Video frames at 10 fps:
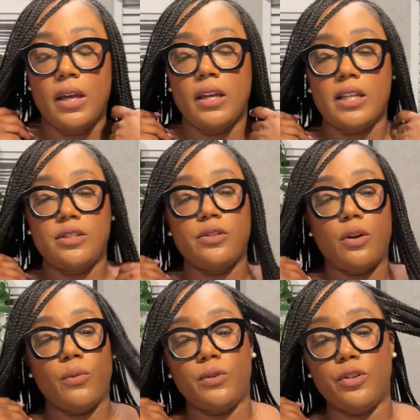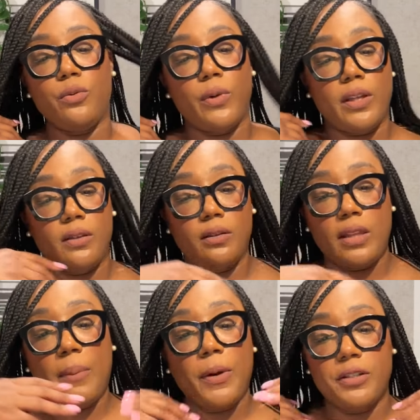Because, you know, when you win,
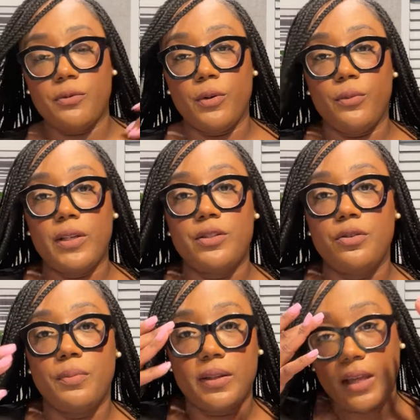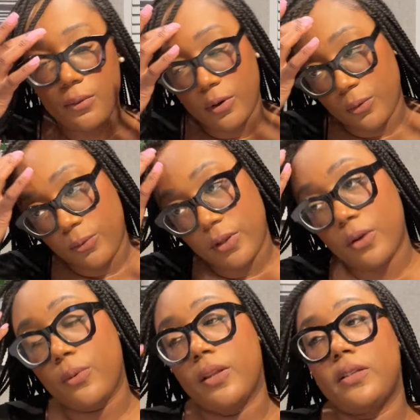that person would win too. But they were,
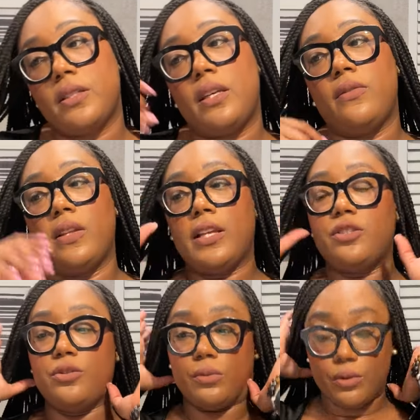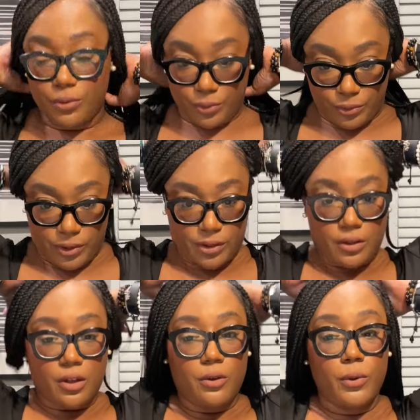they're willing to even let you lose,
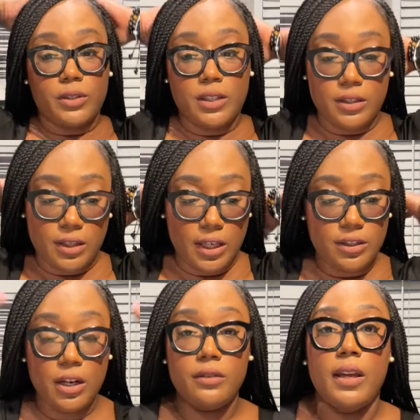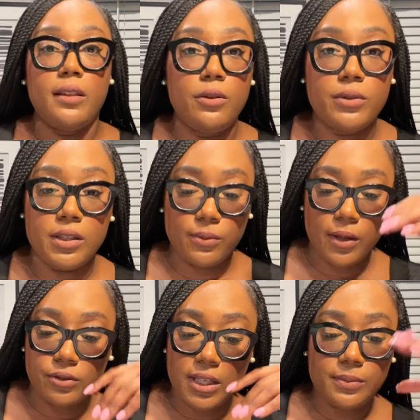which in, in turn they lose as
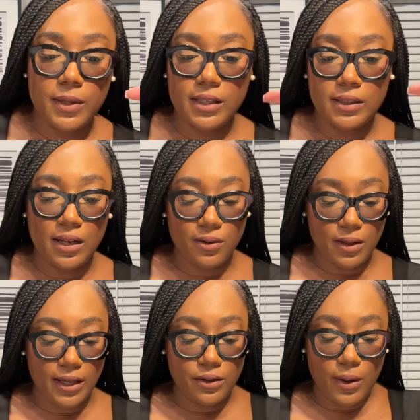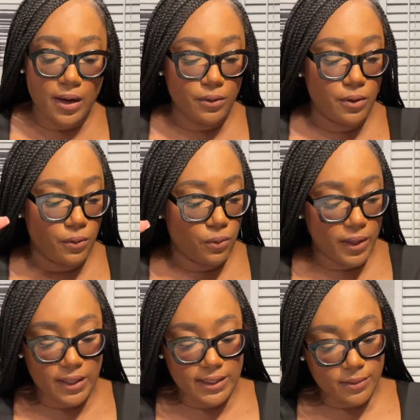well just because they don't like you. I don't know
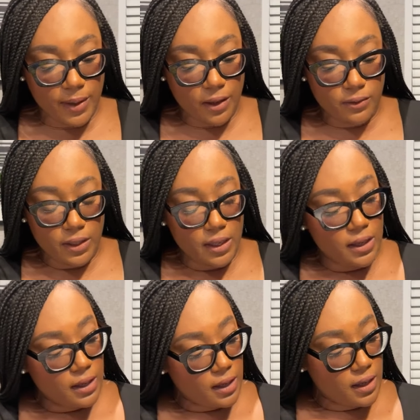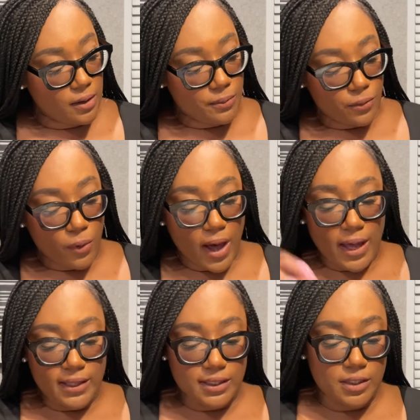what that's about. Um,
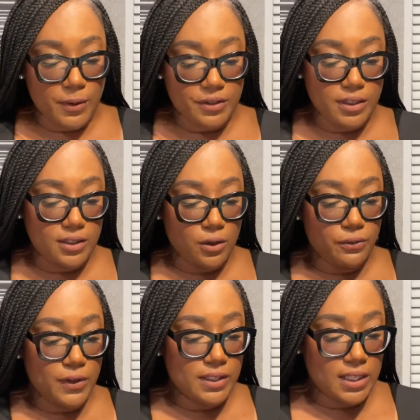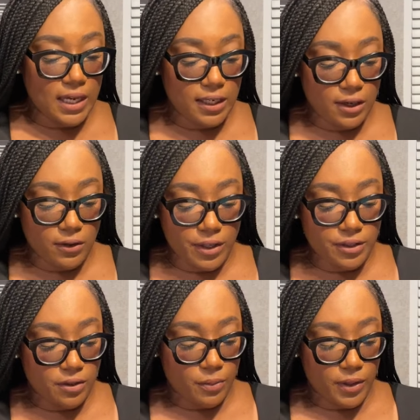why is this person so fixated on her
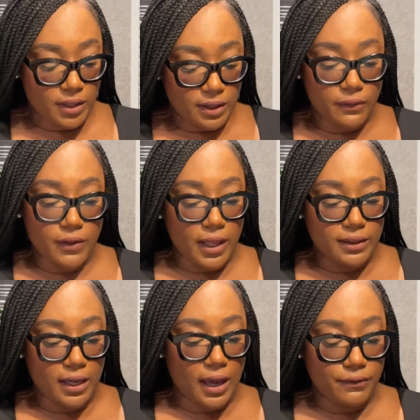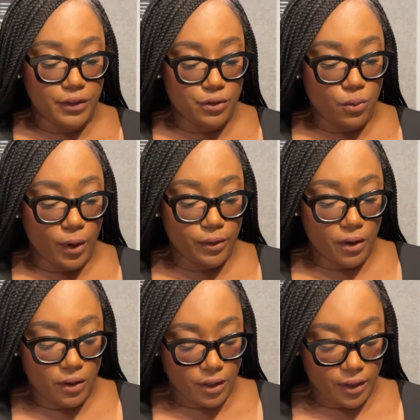to the point that they feel like they have to do work
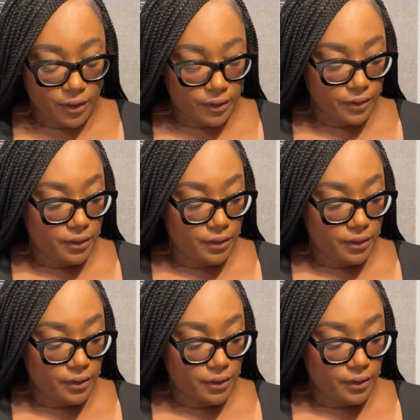on her?